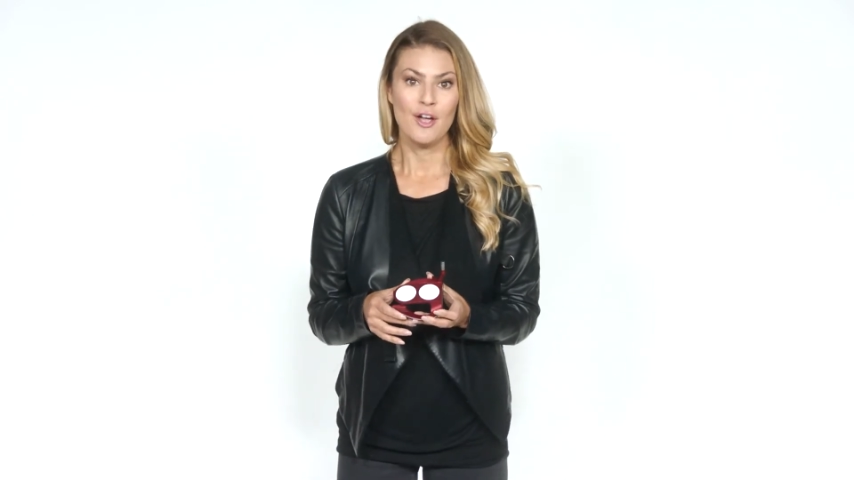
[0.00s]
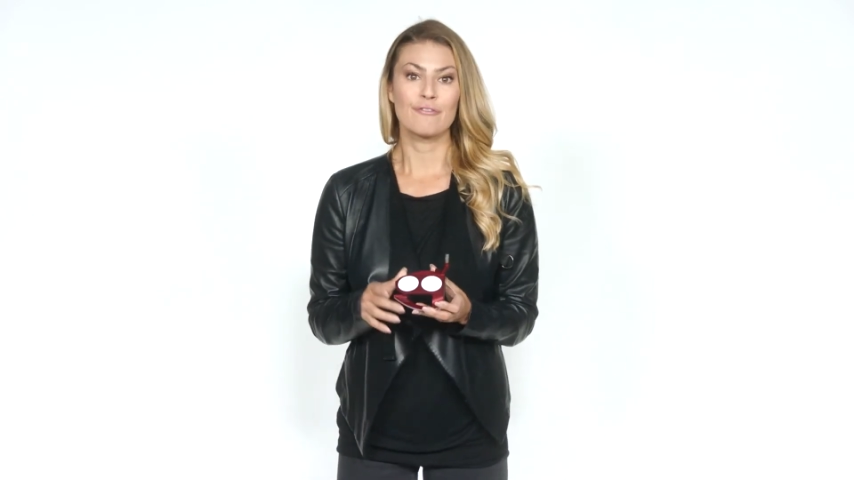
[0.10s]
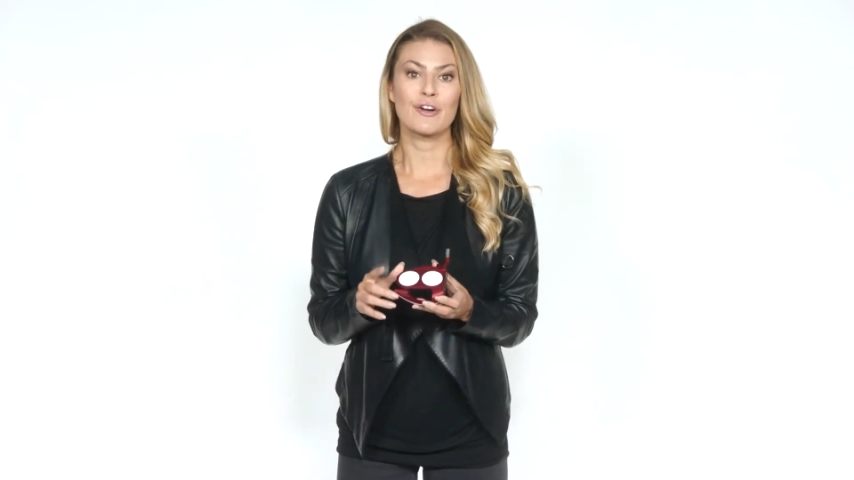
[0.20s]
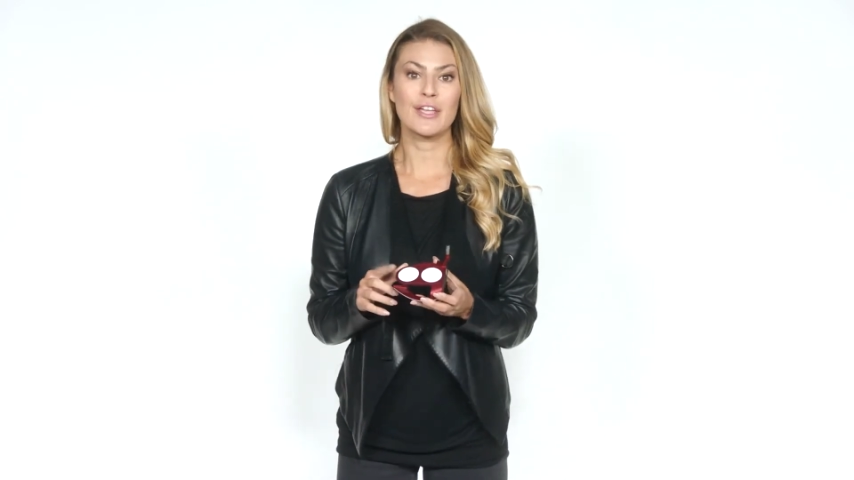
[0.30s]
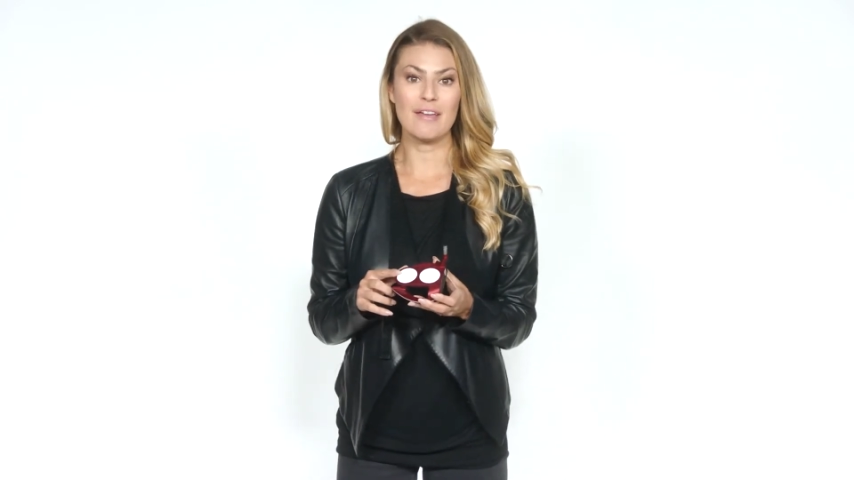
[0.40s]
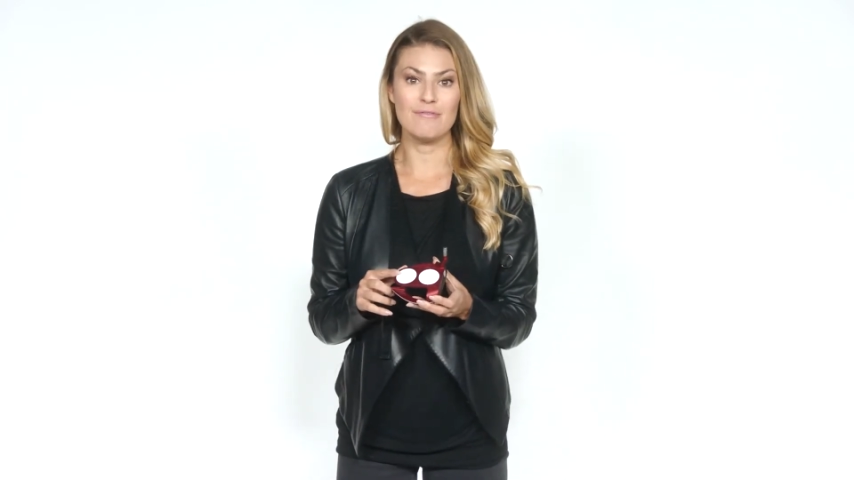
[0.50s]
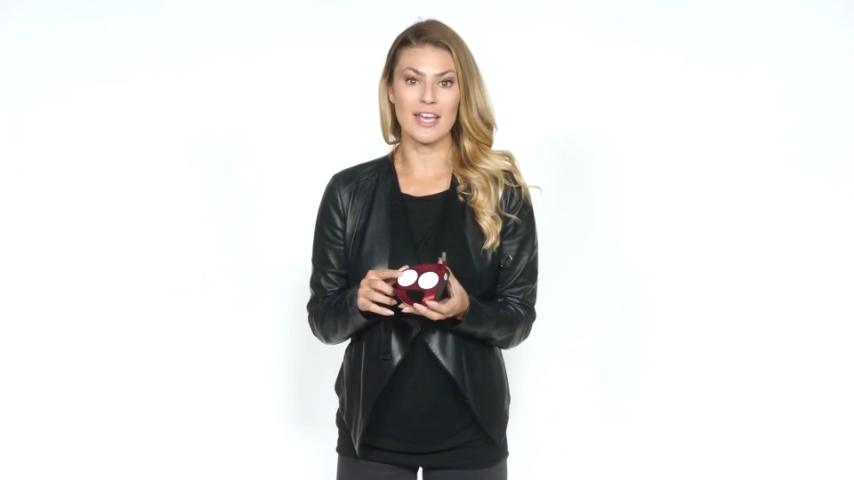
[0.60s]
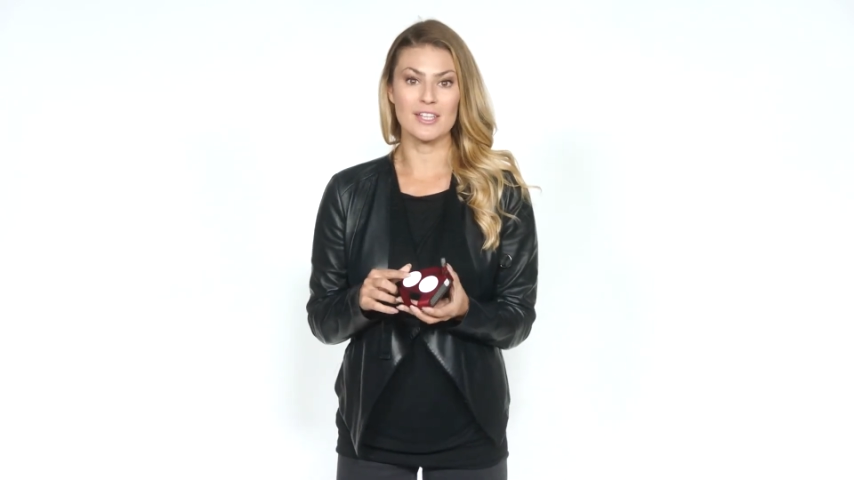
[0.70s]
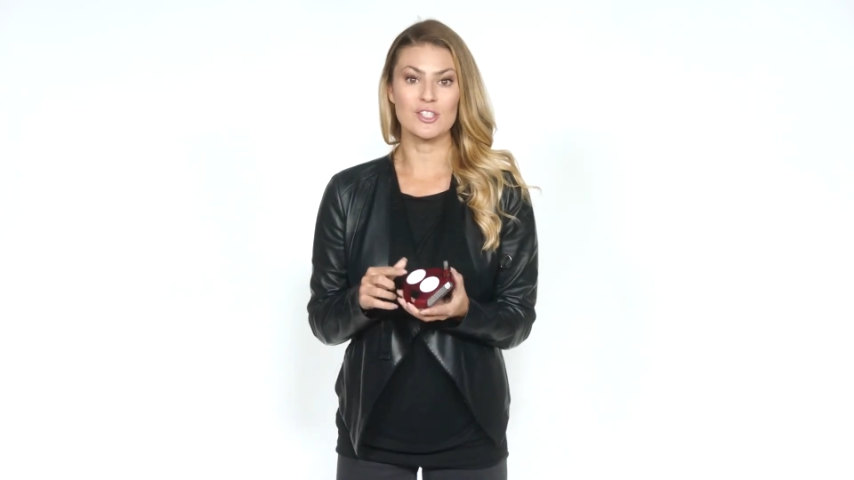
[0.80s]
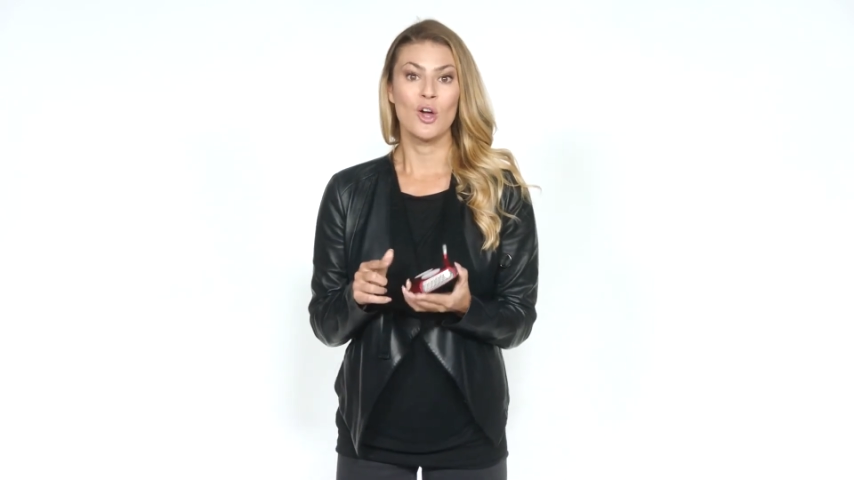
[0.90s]

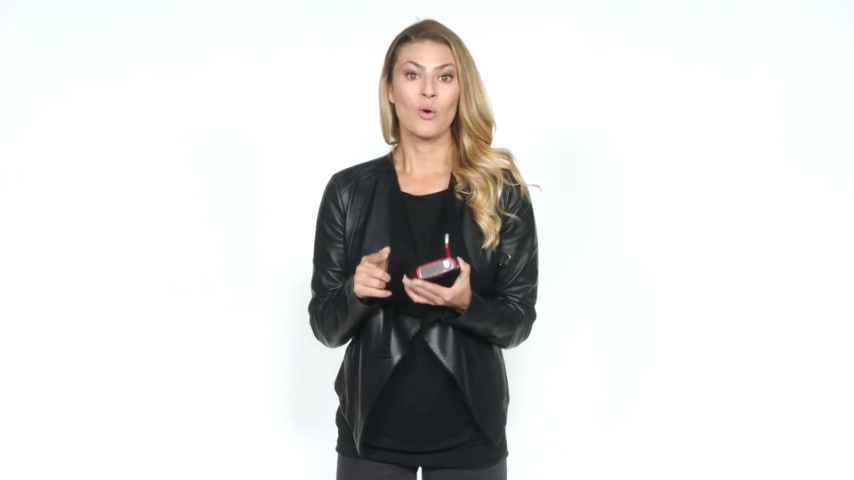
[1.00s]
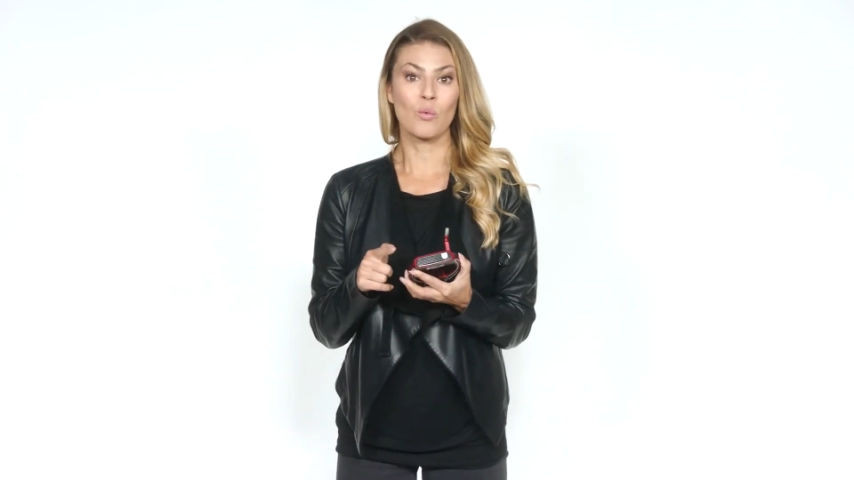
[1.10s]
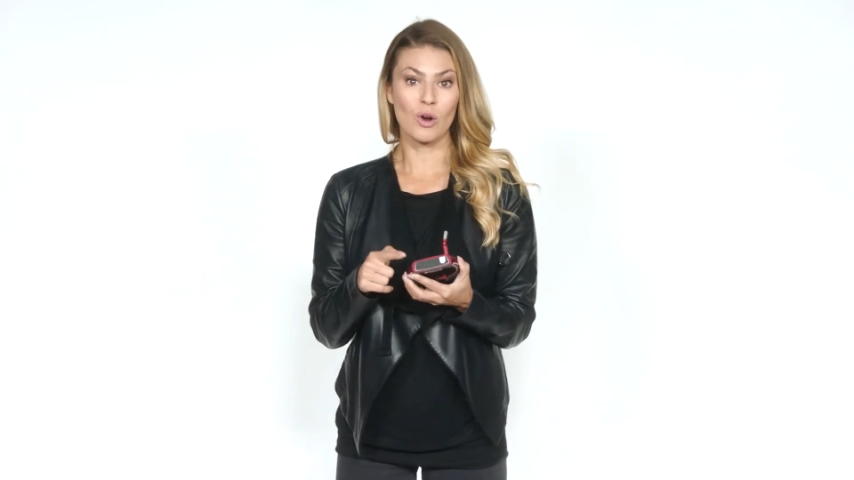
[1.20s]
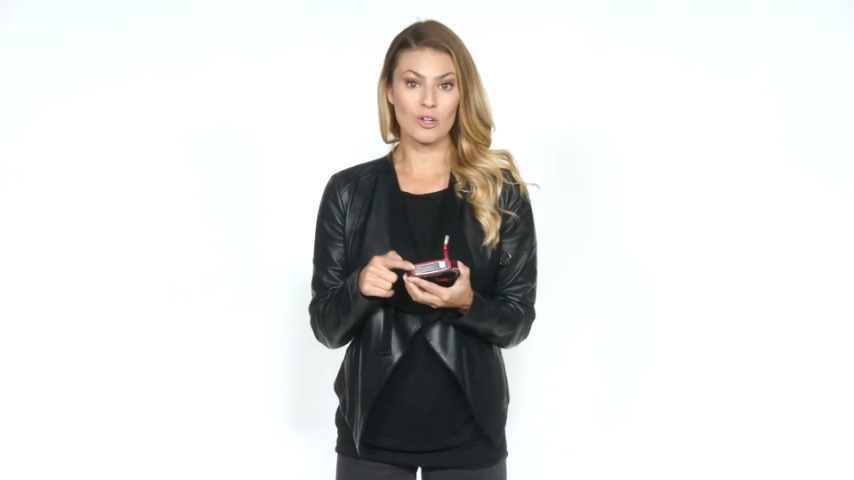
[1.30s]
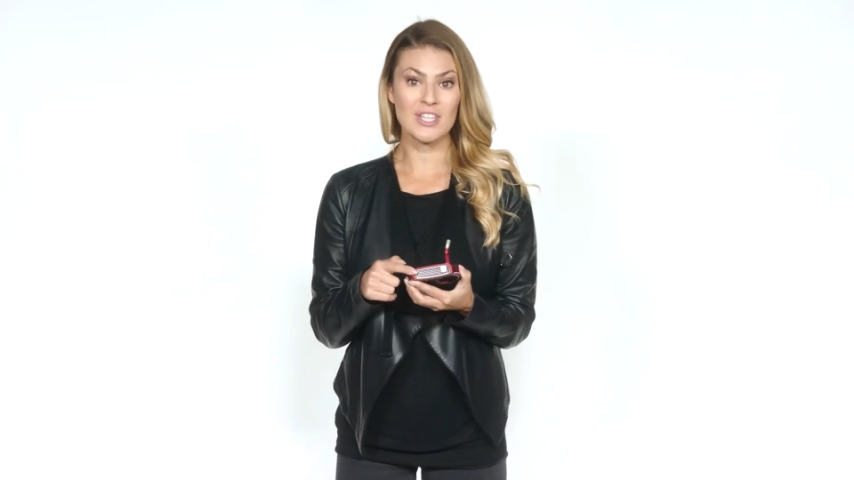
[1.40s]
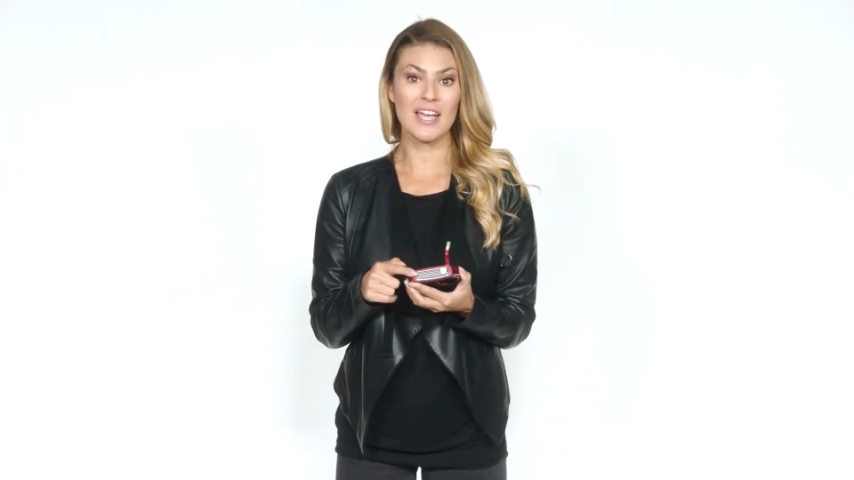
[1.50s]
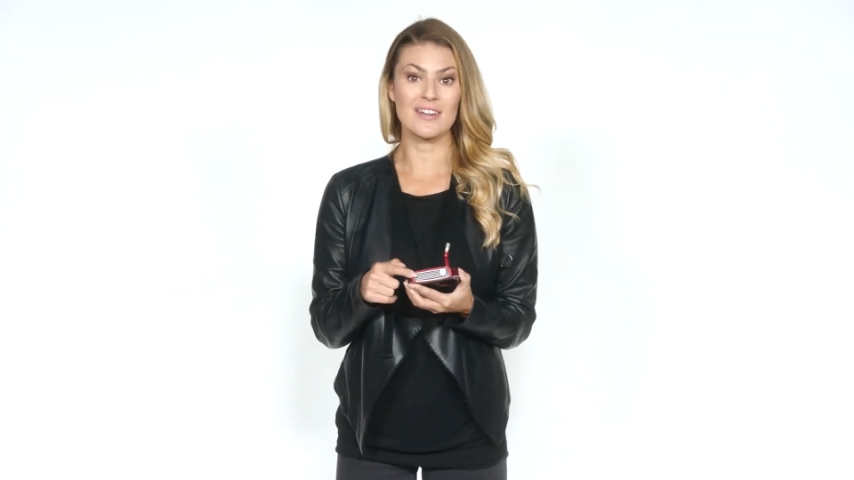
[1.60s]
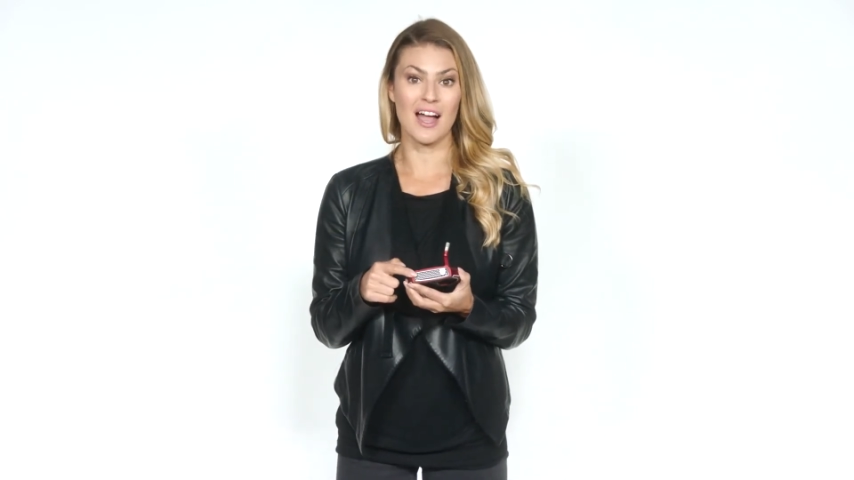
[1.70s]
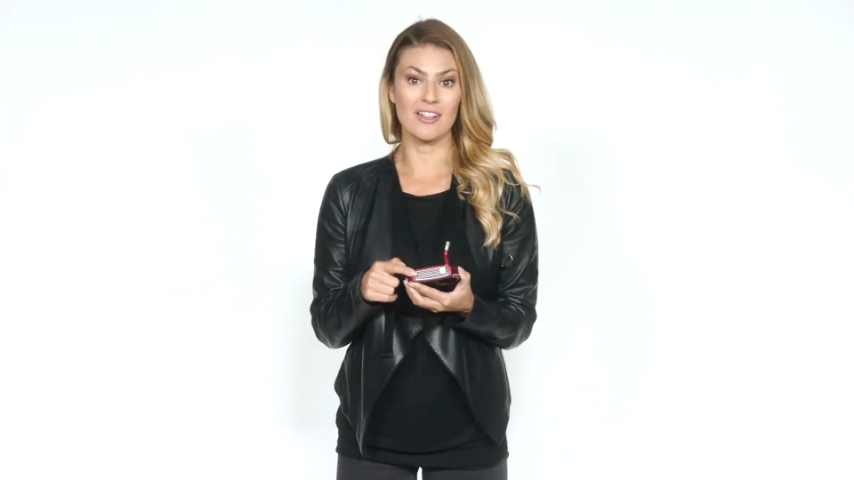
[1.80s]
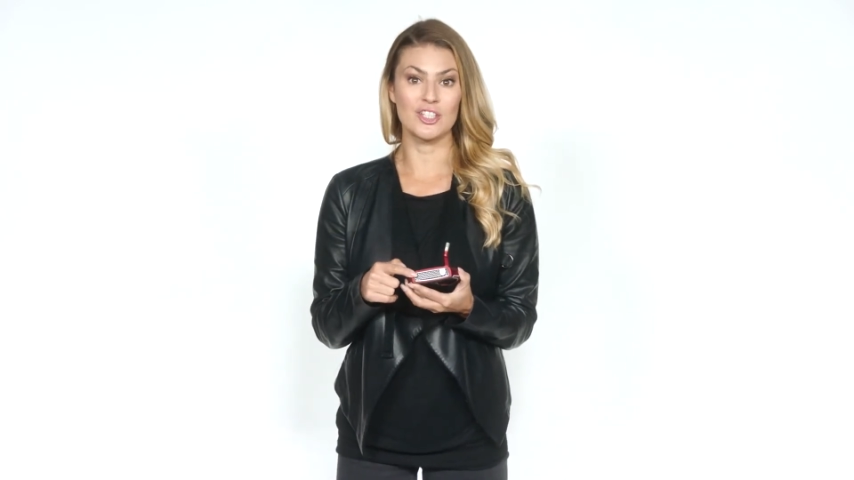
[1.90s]
Forgiveness, roll
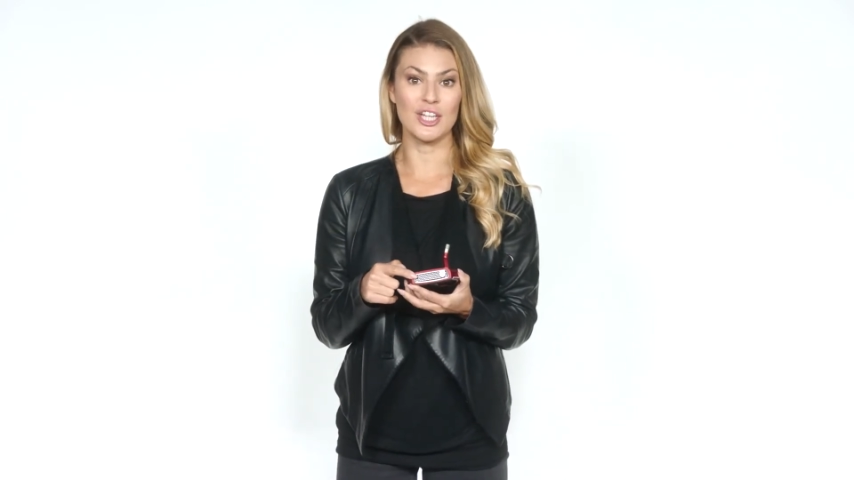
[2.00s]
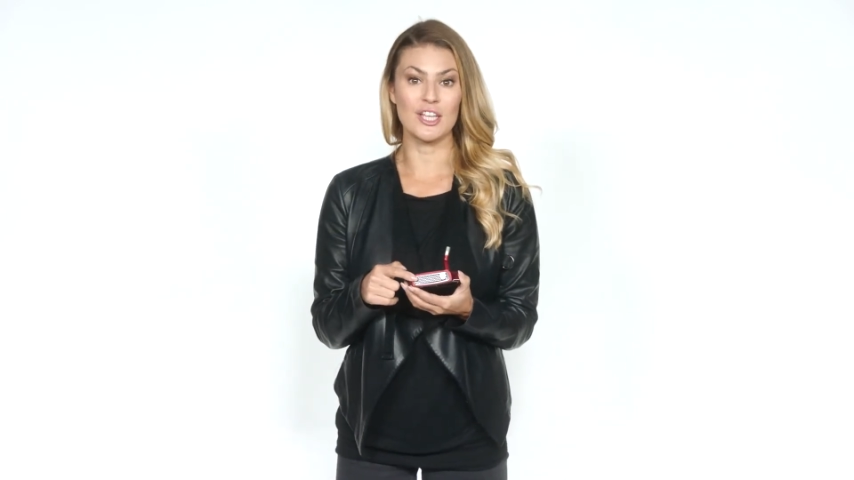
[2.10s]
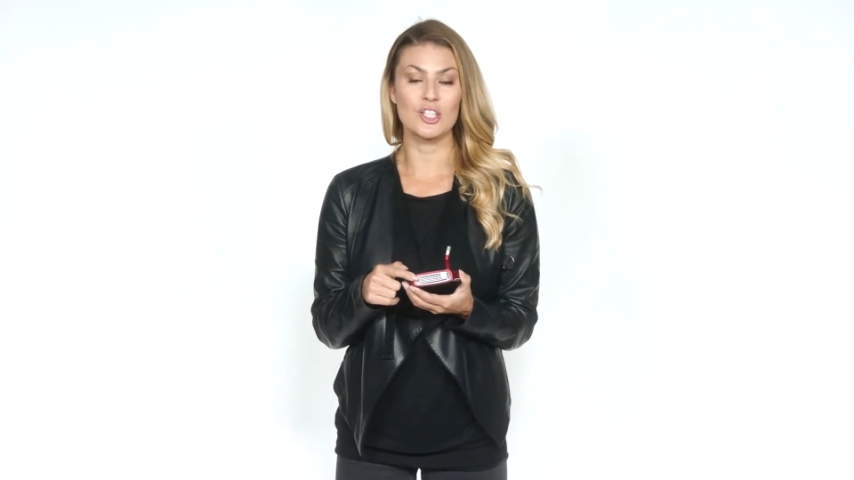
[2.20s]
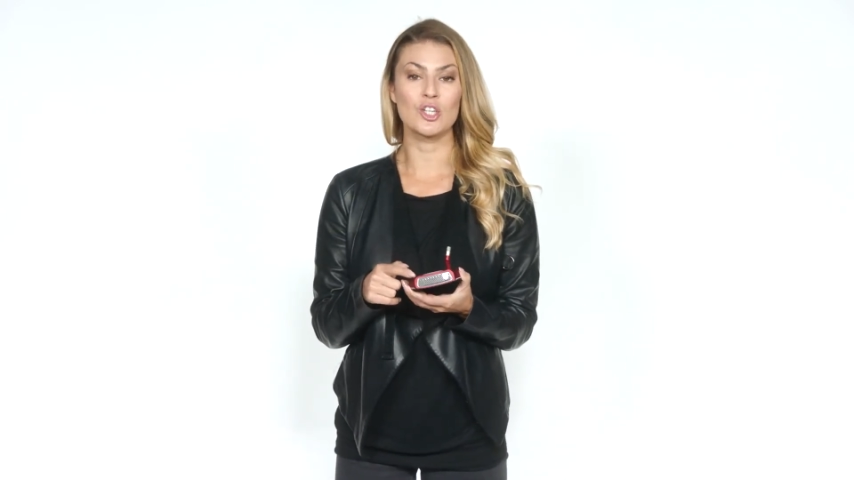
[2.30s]
technology,